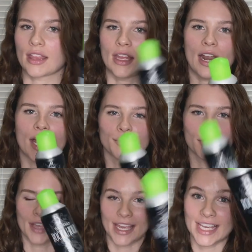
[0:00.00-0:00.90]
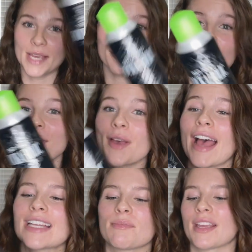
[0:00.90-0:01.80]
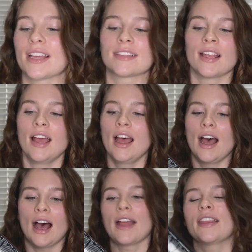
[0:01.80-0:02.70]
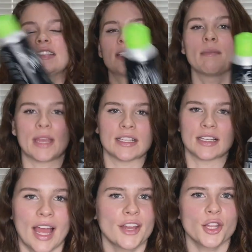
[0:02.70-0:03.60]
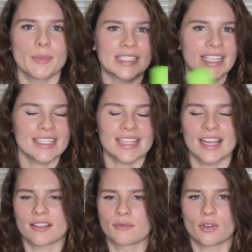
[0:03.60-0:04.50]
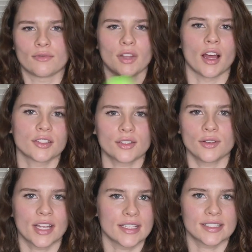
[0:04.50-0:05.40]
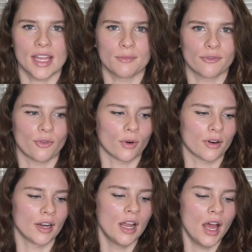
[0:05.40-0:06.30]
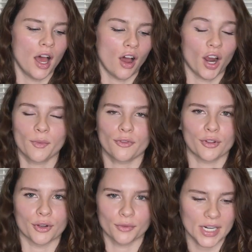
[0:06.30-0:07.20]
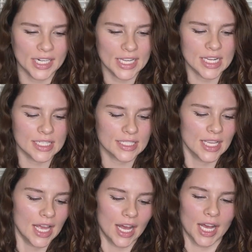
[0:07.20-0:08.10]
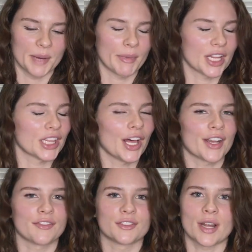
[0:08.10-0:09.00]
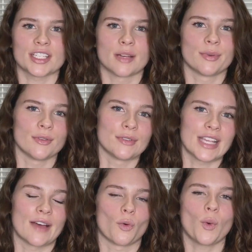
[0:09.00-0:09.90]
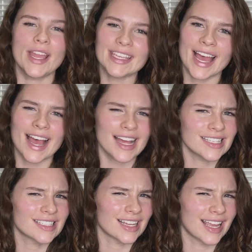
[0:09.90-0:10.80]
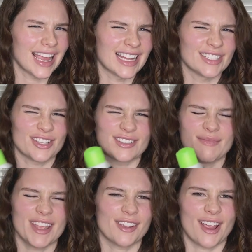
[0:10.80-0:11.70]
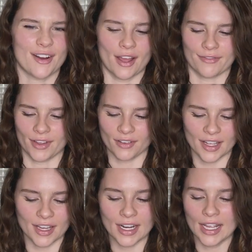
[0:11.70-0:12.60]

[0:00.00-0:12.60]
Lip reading: that I won't gatekeep with you guys because this is amazing. I know that Batiste has some sort of lawsuit against them for a harmful ingredient. A lot of dry shampoos have a white cast and just make your hair not feel good.